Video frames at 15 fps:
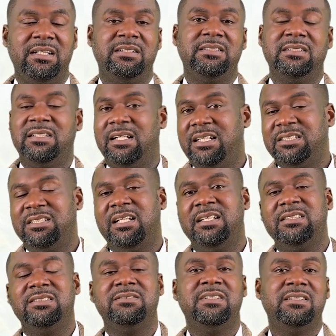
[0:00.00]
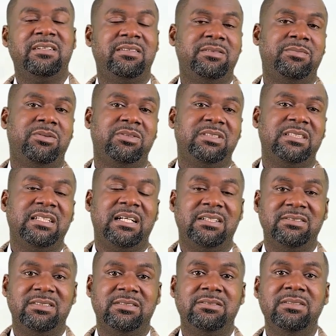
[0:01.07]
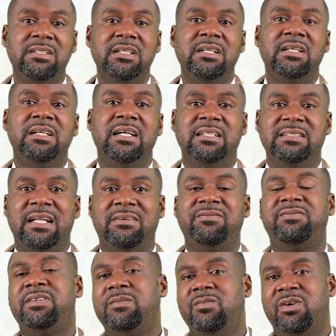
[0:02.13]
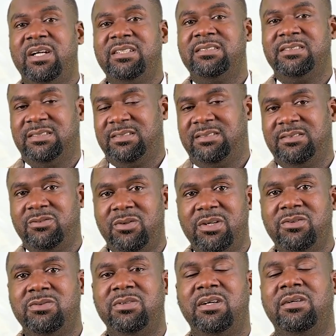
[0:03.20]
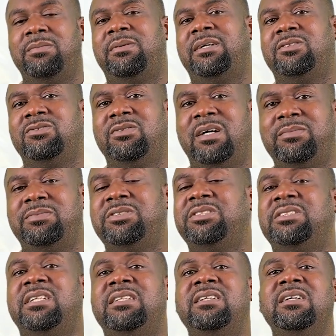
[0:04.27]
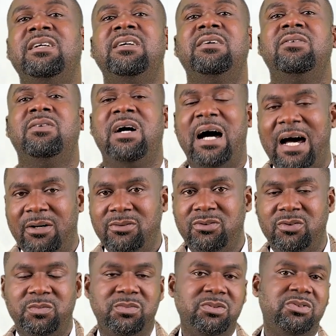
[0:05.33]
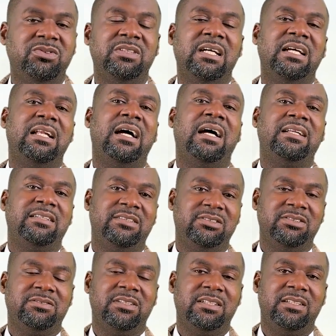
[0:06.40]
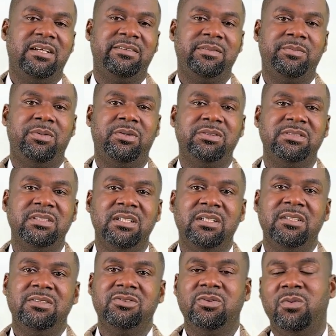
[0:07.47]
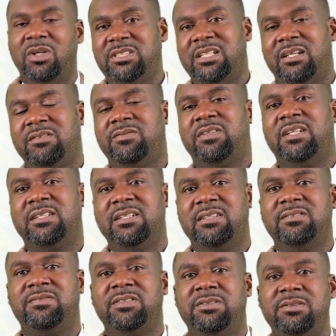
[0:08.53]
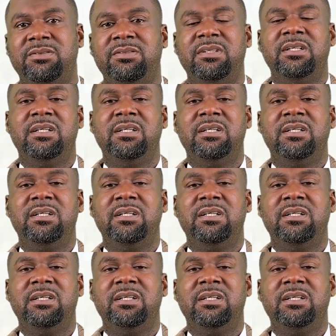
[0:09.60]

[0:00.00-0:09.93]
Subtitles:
International Integrated Reporting Council. And that framework is going to help us to appreciate how to put together an integrated report. So watch out for the next video.